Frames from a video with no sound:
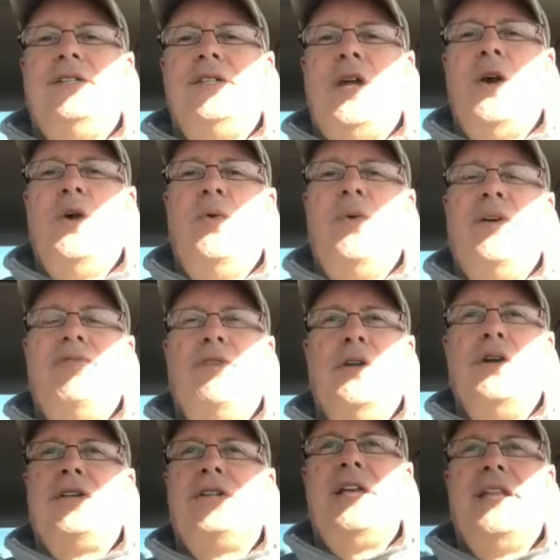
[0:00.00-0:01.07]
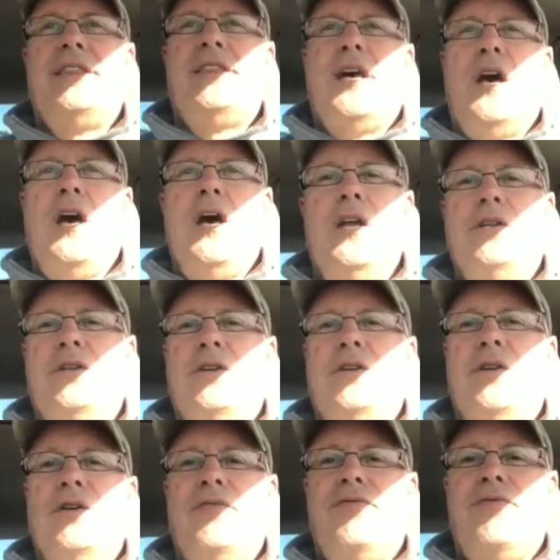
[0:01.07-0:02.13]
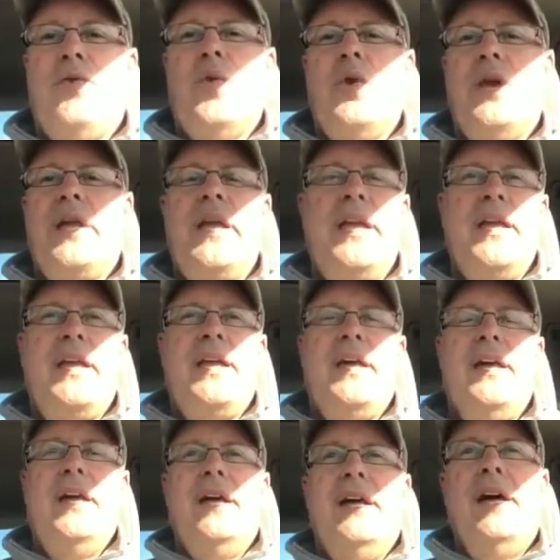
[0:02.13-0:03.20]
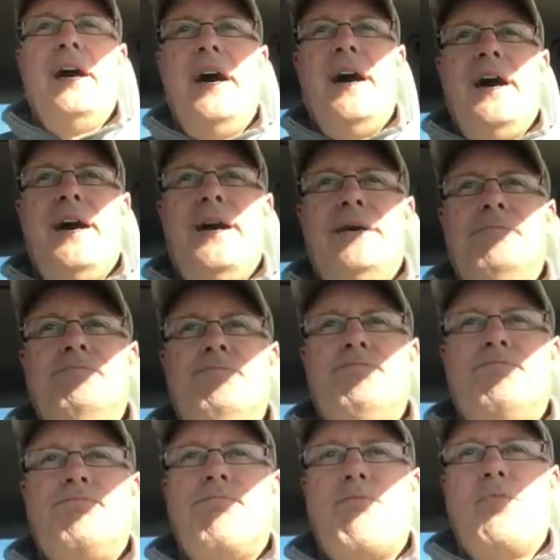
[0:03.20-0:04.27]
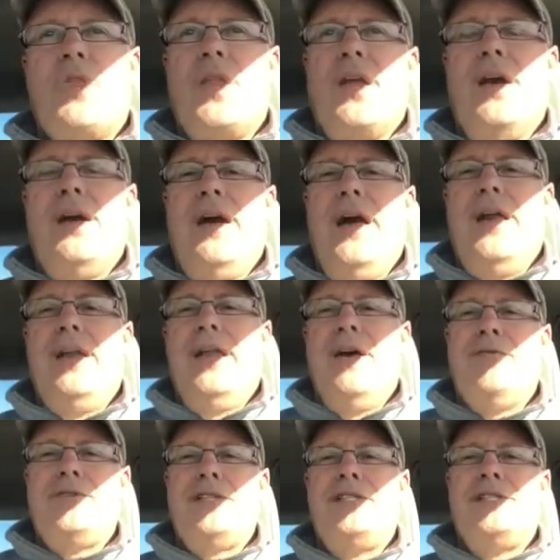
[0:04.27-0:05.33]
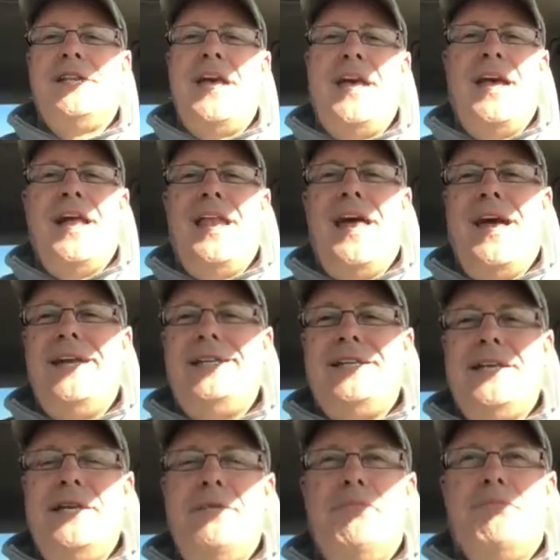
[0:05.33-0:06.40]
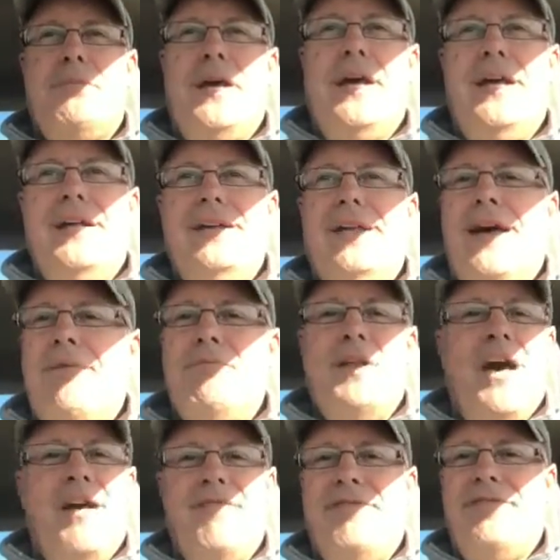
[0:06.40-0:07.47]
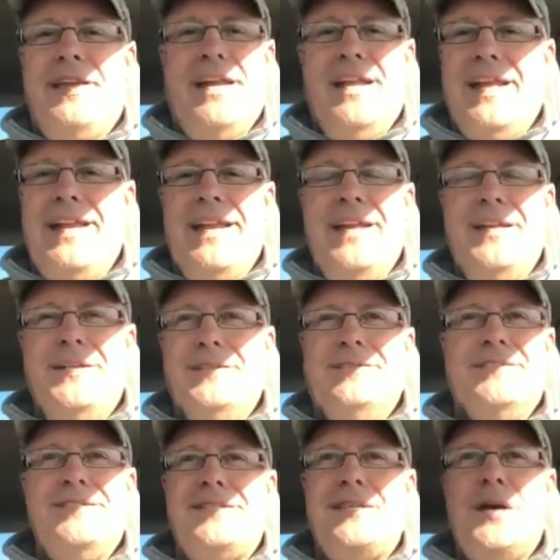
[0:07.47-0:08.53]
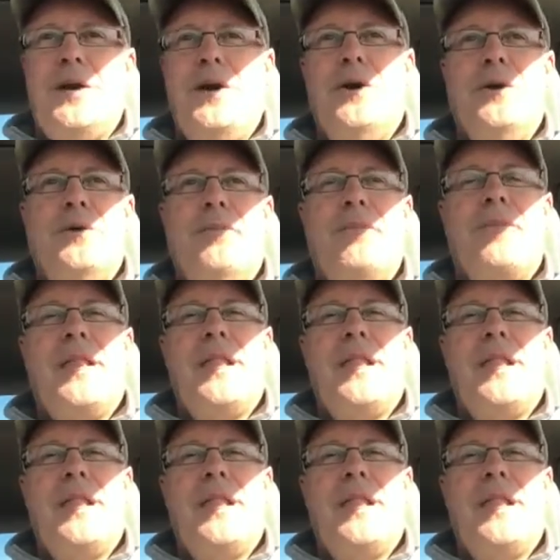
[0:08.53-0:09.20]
so we've looked at the Hunter 40. I'd love to say I liked it, but I'm not feeling it. So,